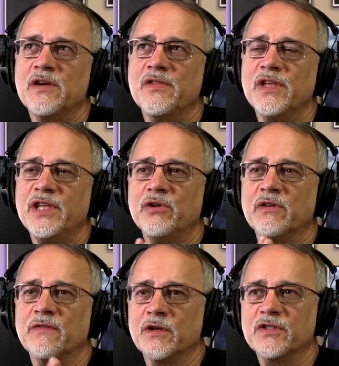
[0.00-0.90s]
the
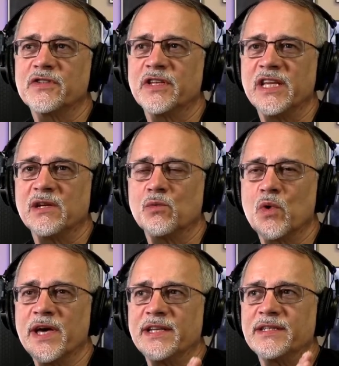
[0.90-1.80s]
university and
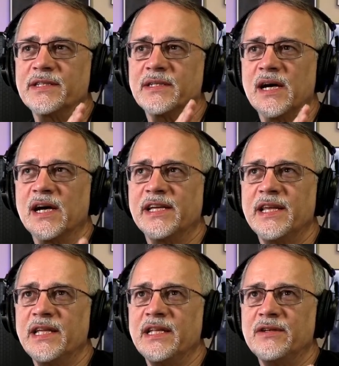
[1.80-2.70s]
went, I
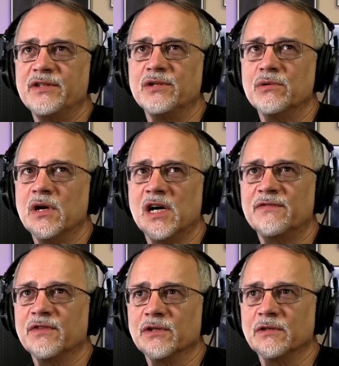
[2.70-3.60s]
need to
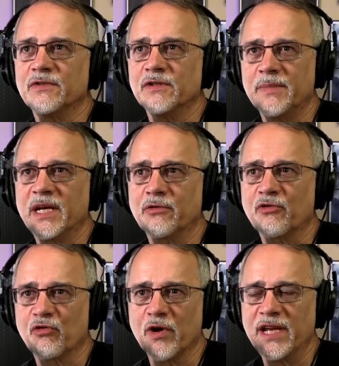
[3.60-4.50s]
offer filmmaker
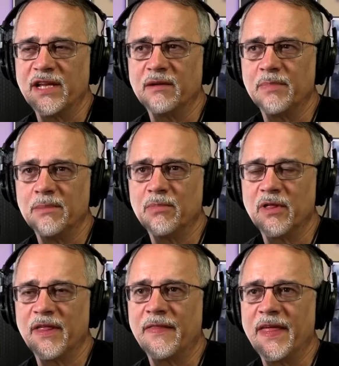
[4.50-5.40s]
training to people
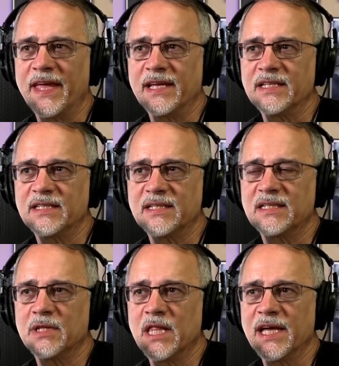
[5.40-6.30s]
that they can
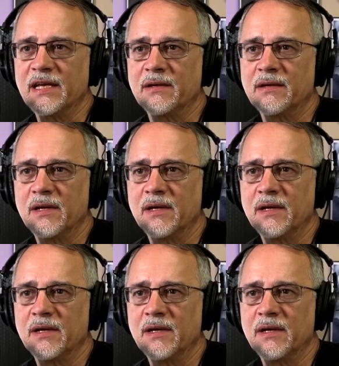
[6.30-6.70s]
assimilate